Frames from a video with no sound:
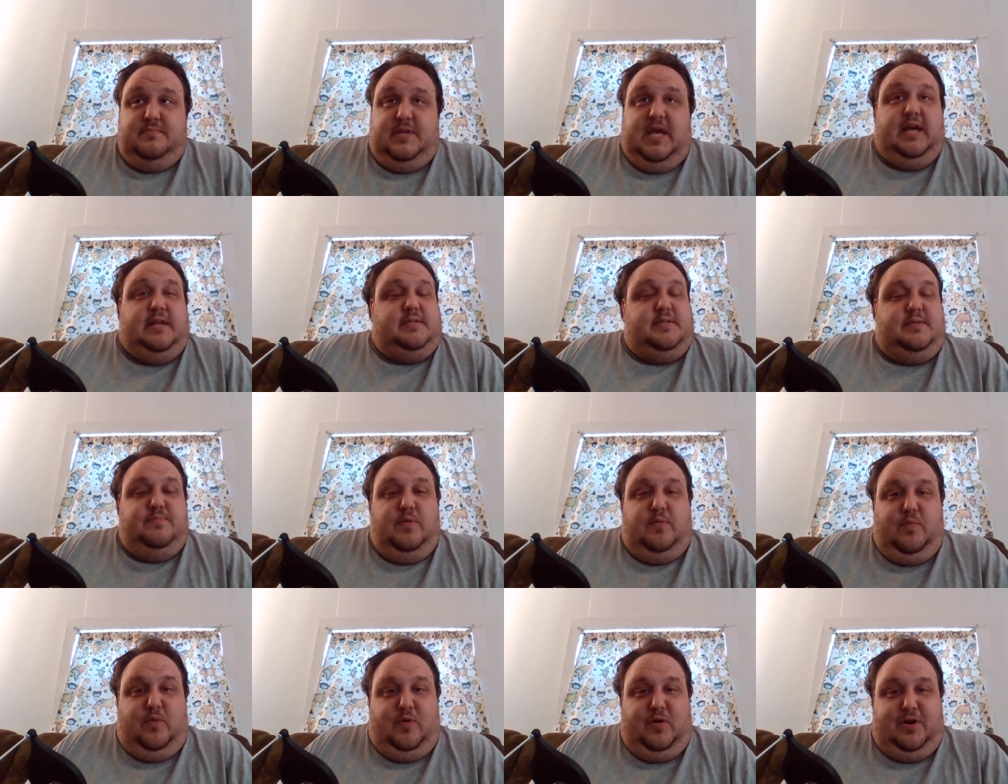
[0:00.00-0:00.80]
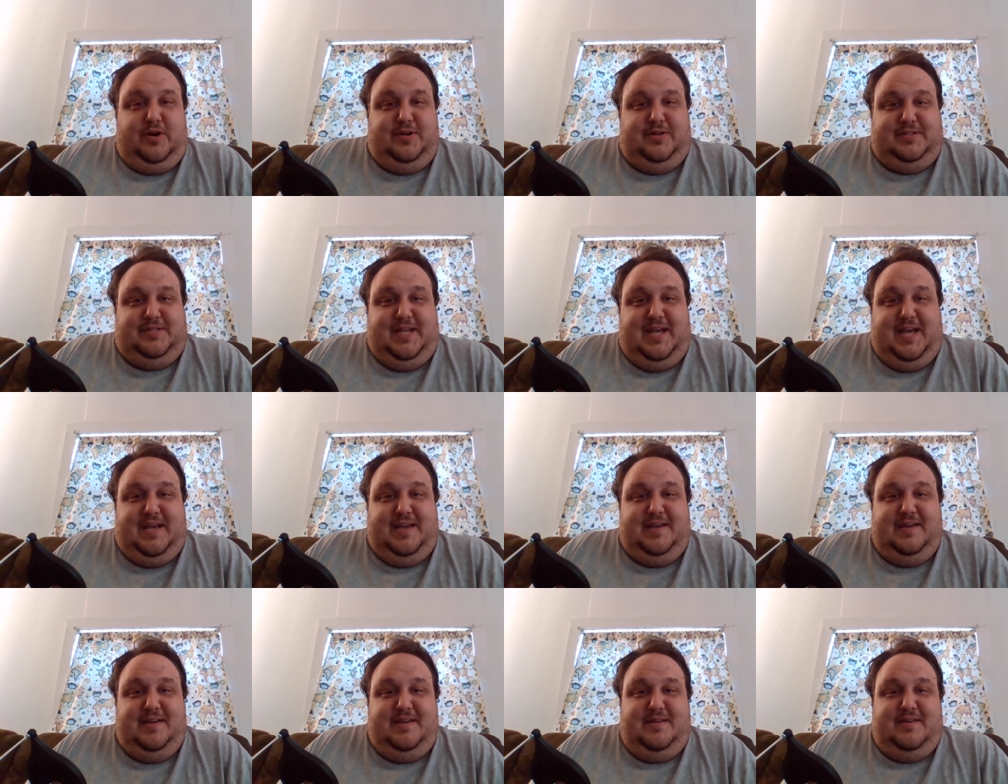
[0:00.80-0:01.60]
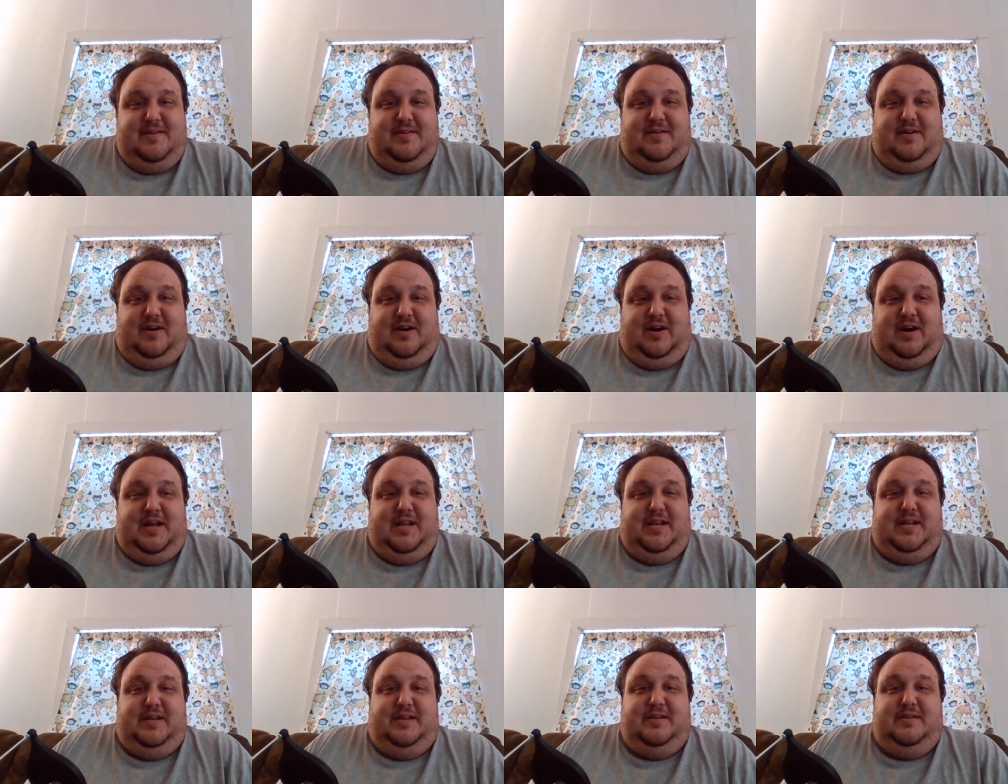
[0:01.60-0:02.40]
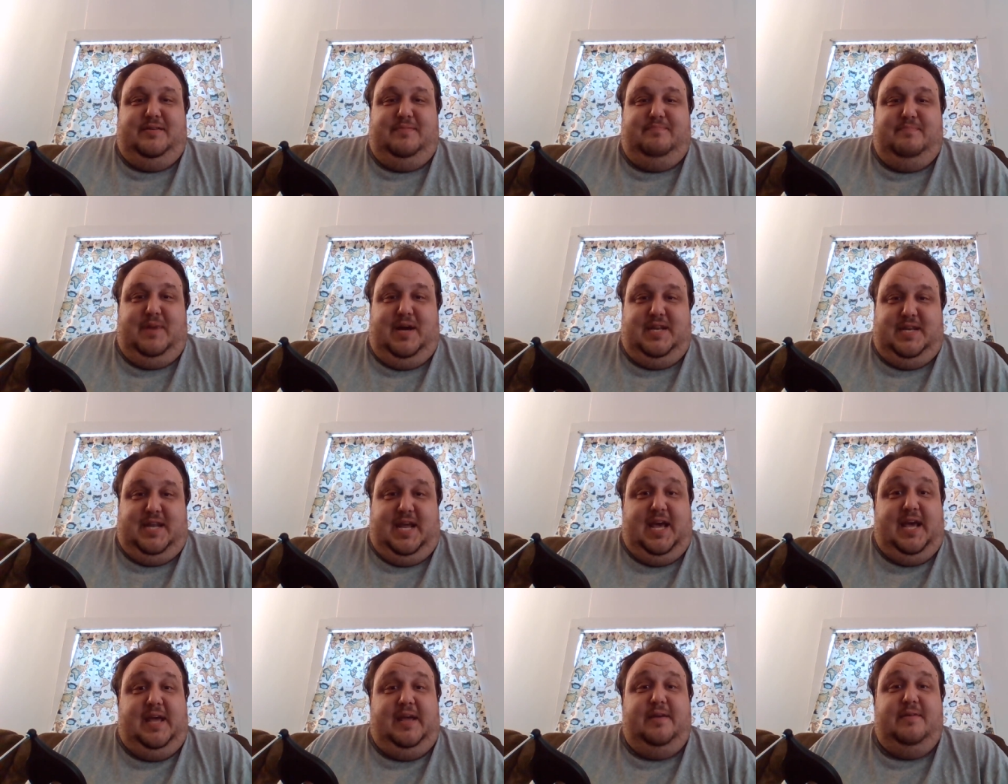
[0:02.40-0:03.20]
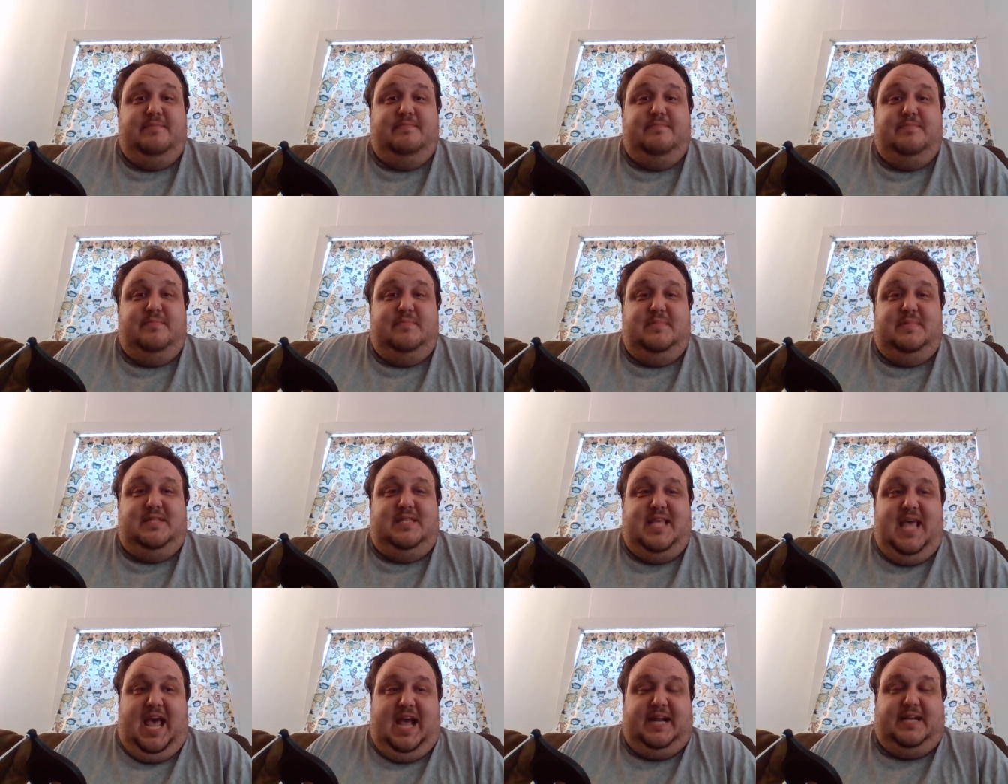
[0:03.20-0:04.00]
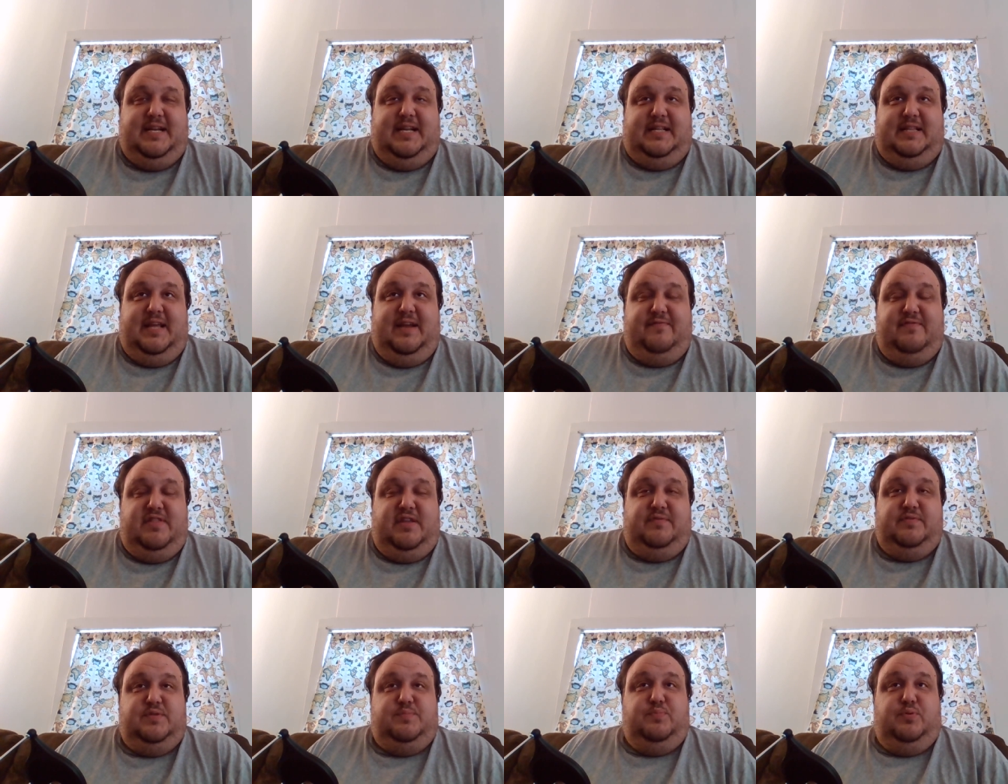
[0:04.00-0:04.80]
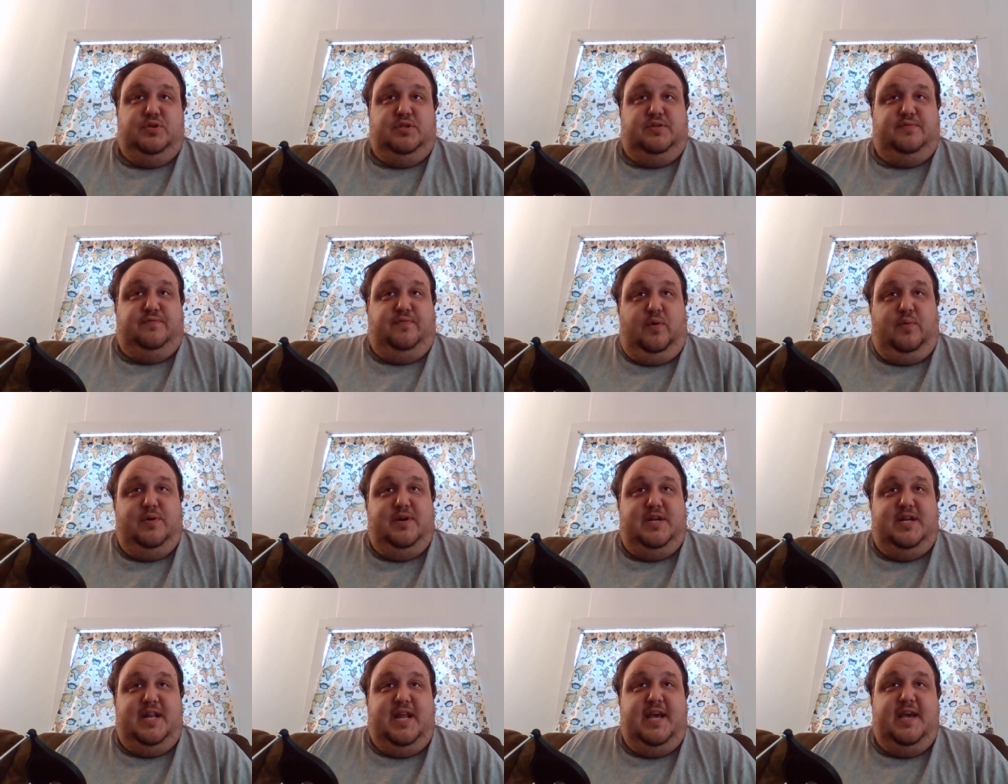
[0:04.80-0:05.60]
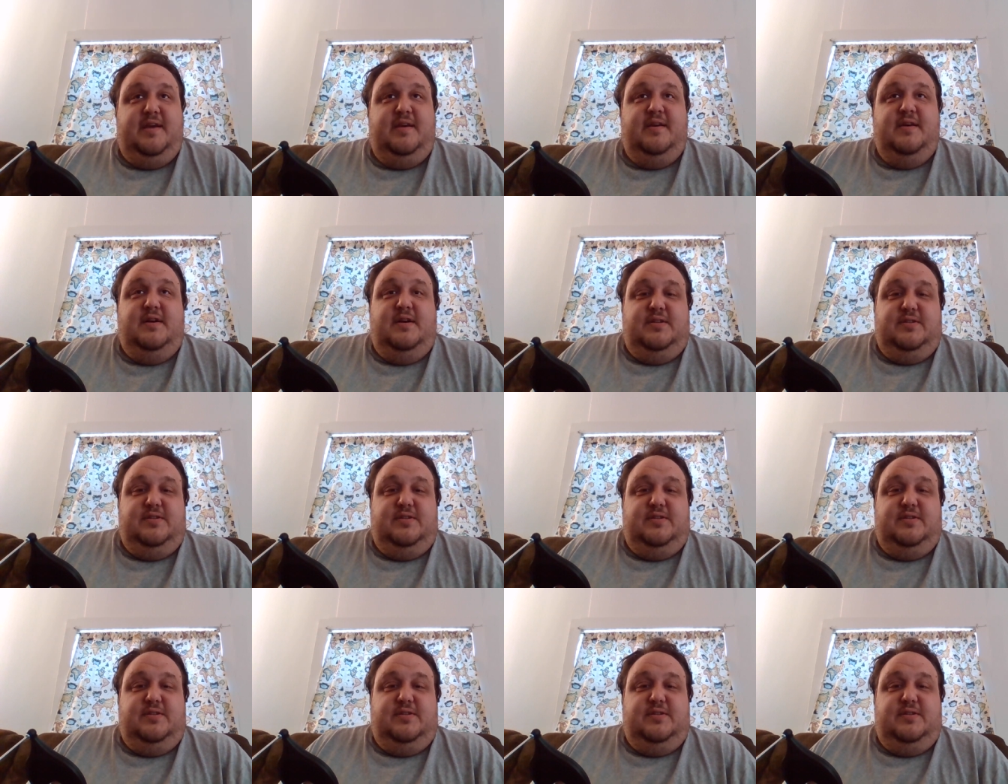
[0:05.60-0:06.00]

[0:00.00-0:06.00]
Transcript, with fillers: yes, Memorial Day on Monday, technically everything was pushed forward today.